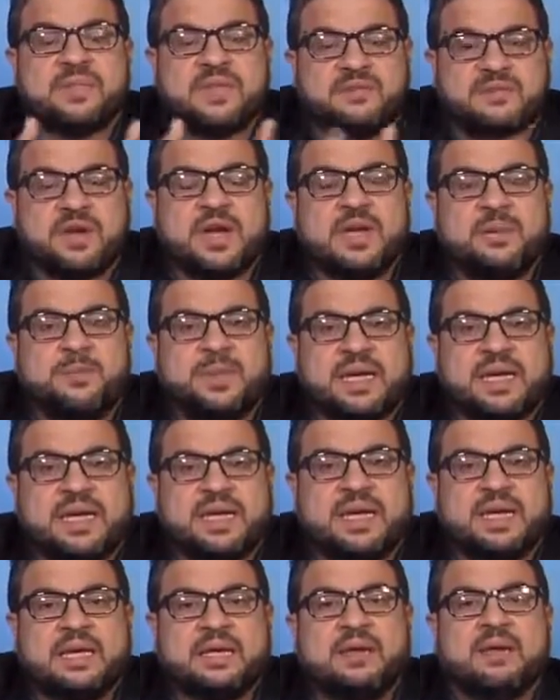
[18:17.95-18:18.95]
the very
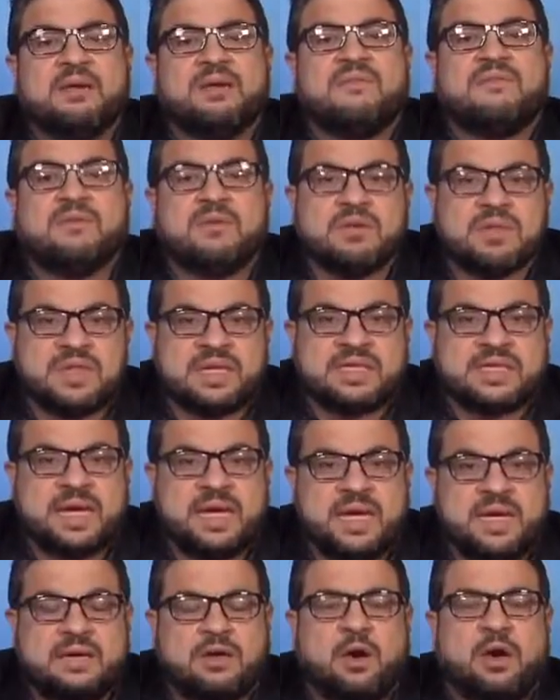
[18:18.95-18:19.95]
beginning for the
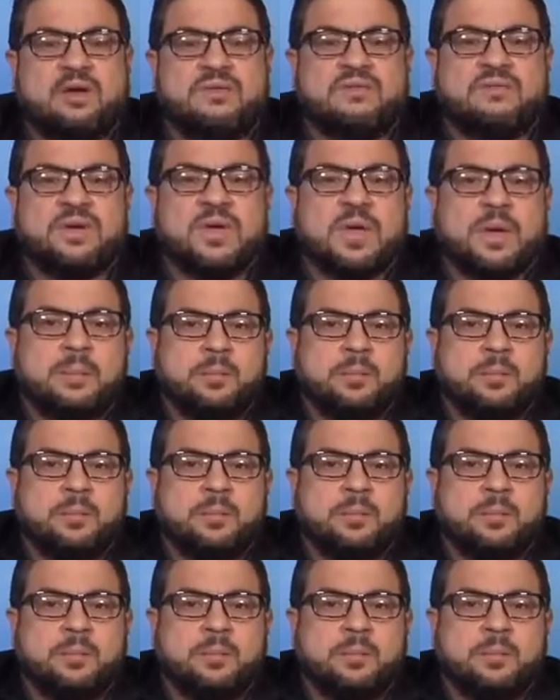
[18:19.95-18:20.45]
sake of